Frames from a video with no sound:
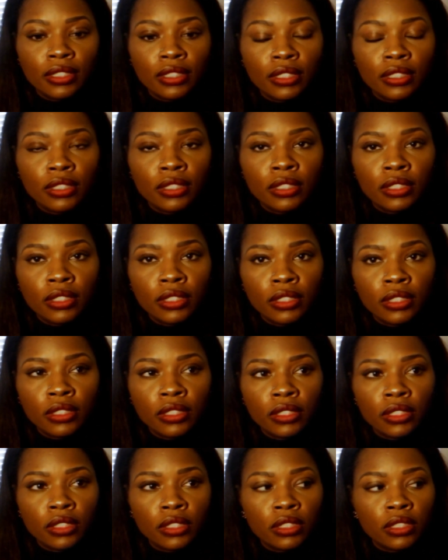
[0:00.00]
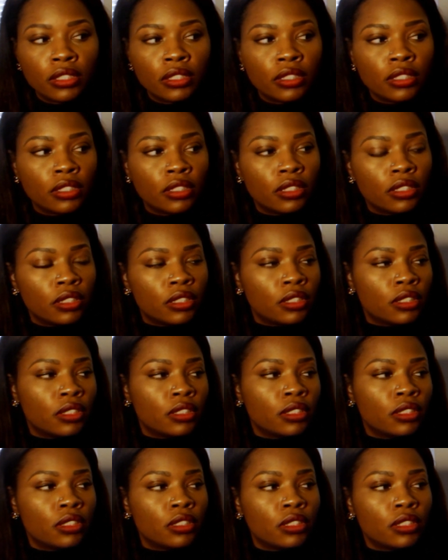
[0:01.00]

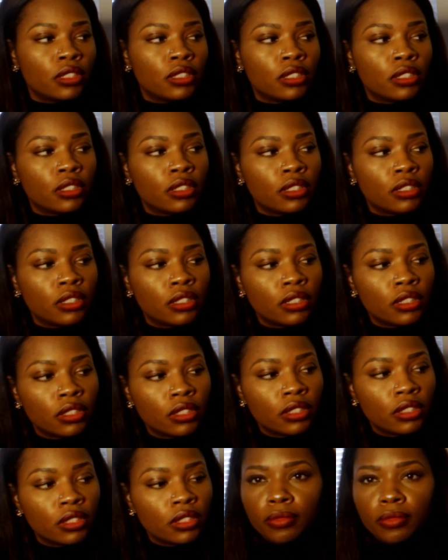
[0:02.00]
(not speaking)